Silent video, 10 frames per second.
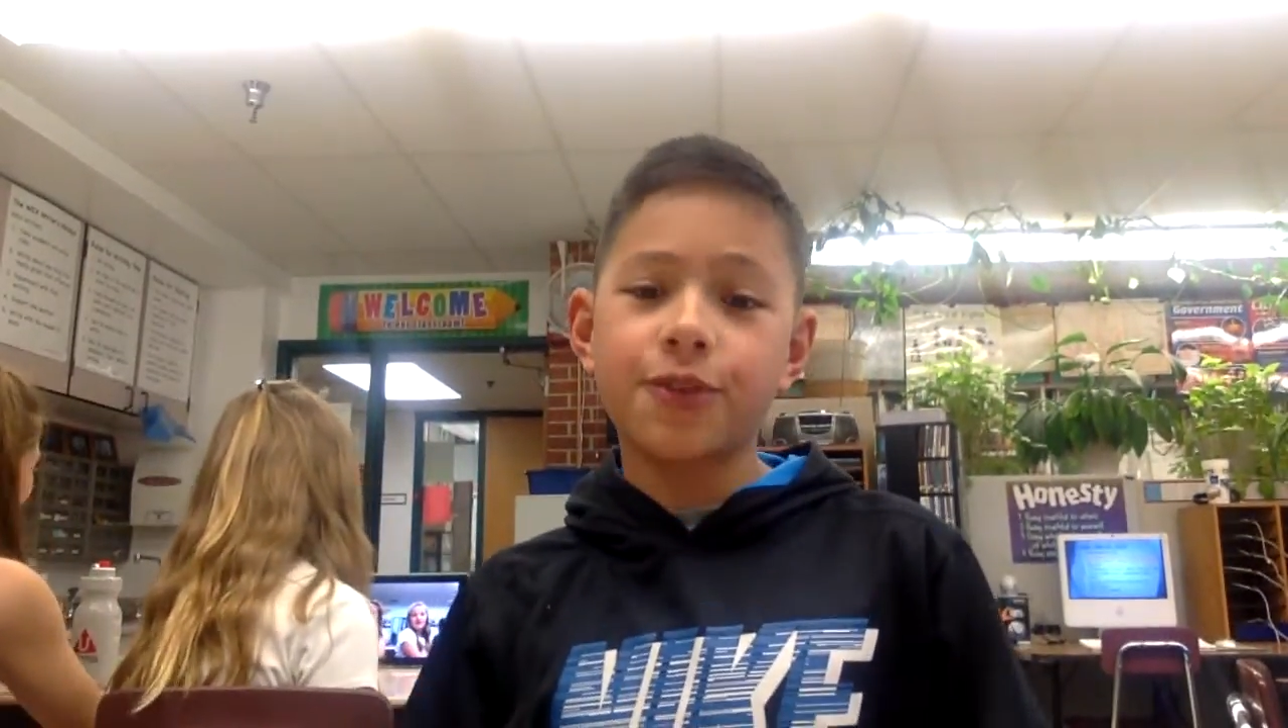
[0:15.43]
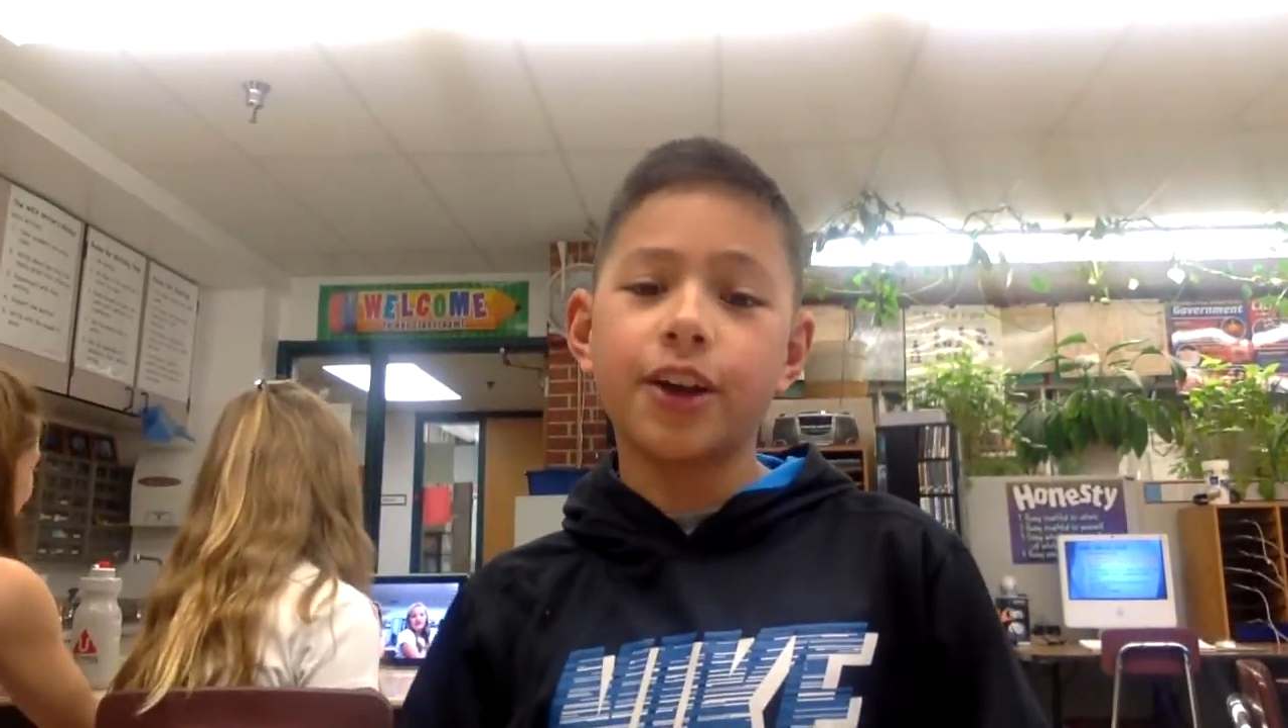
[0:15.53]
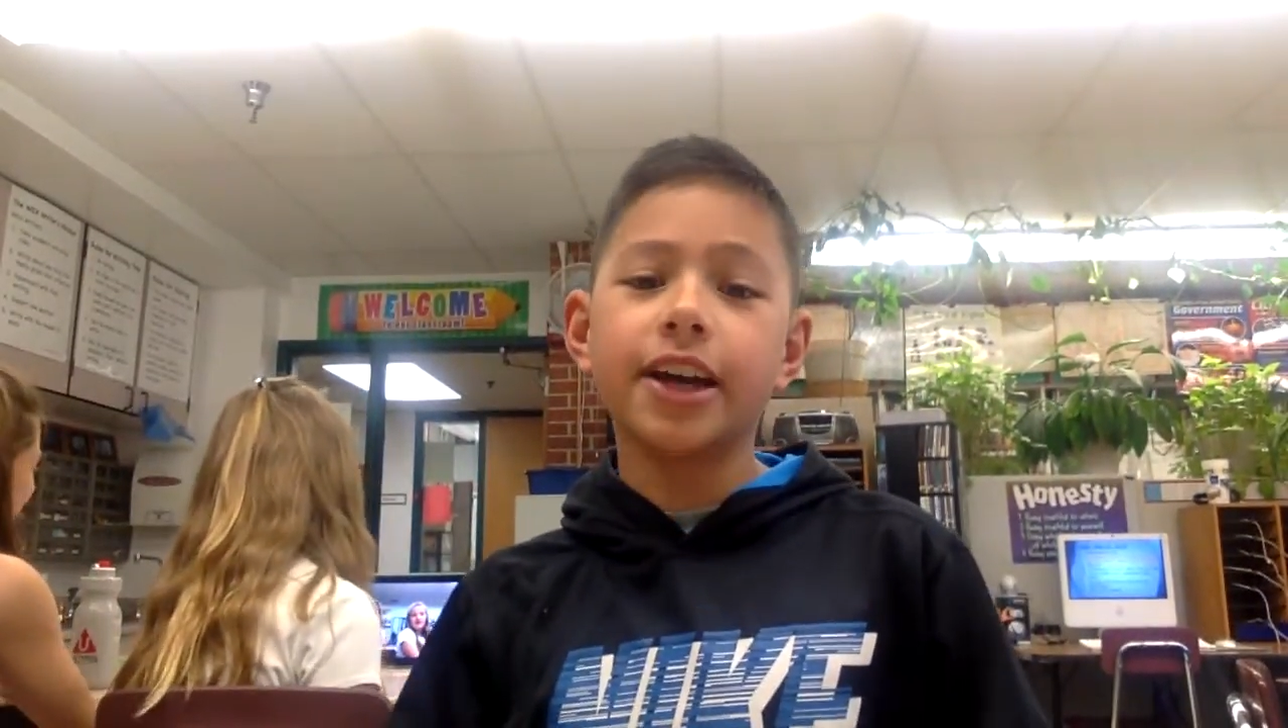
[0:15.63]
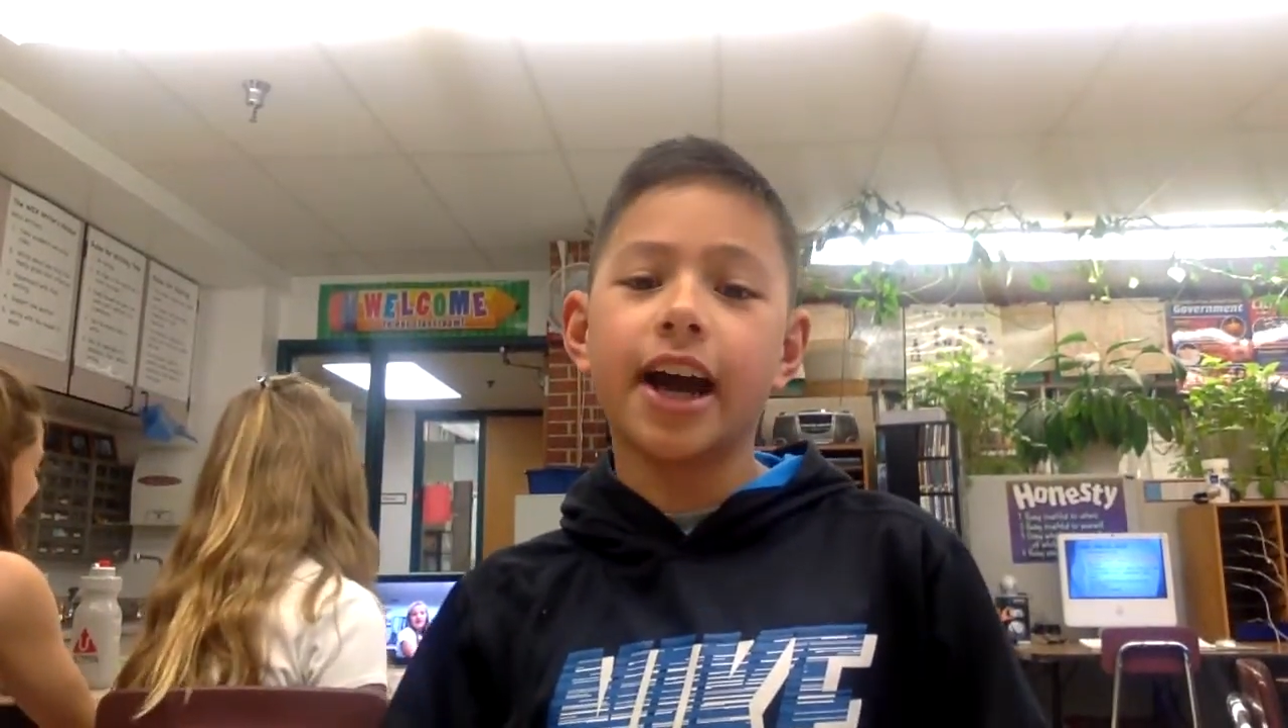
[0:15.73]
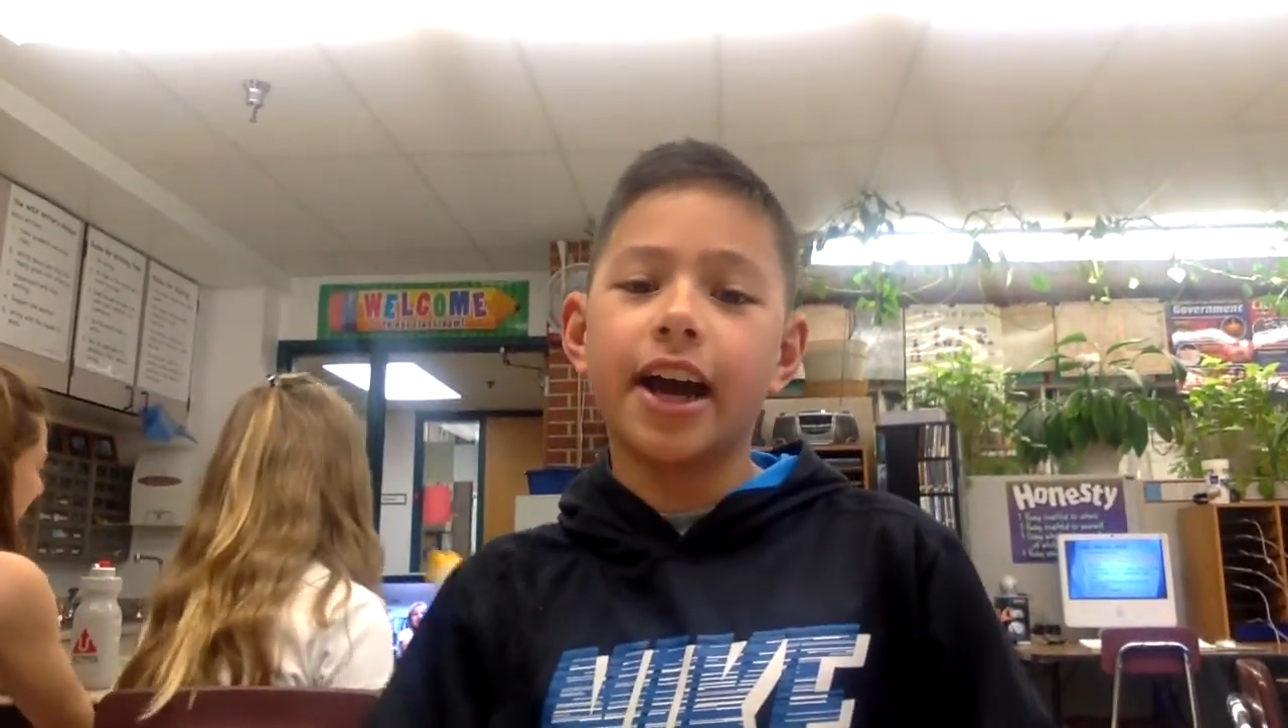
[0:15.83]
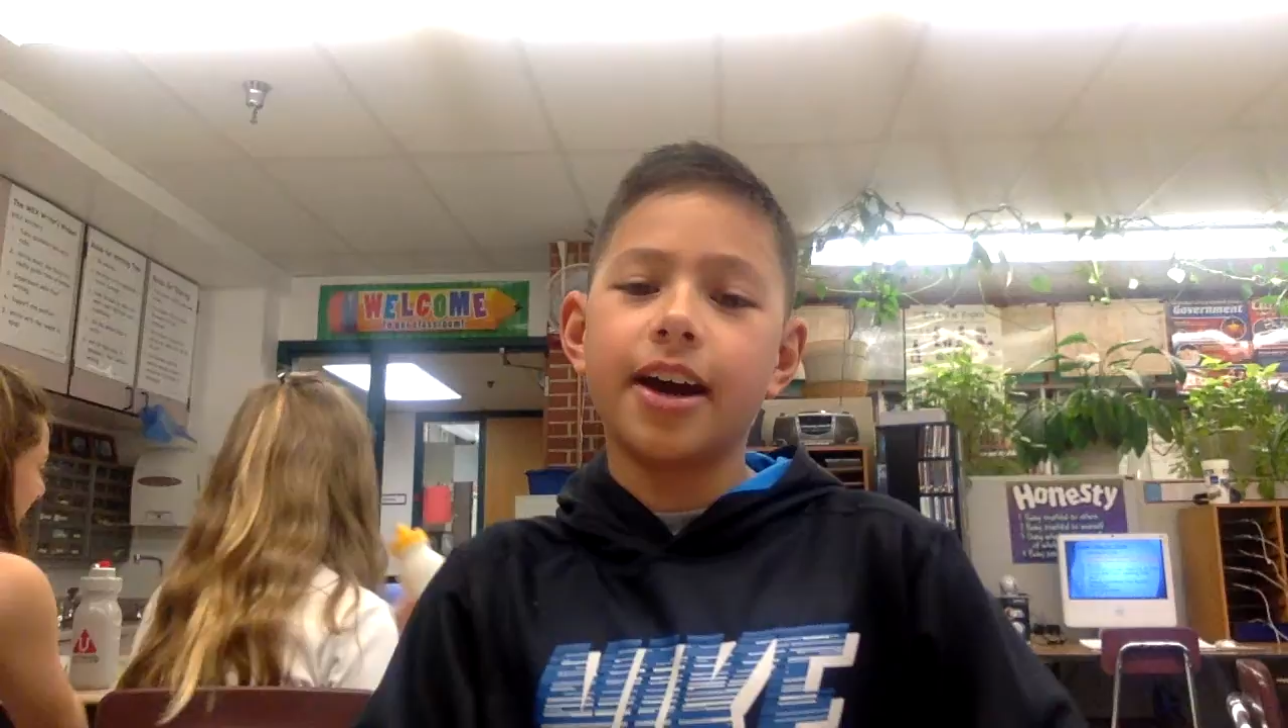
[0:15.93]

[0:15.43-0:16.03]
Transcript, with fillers: funny guy.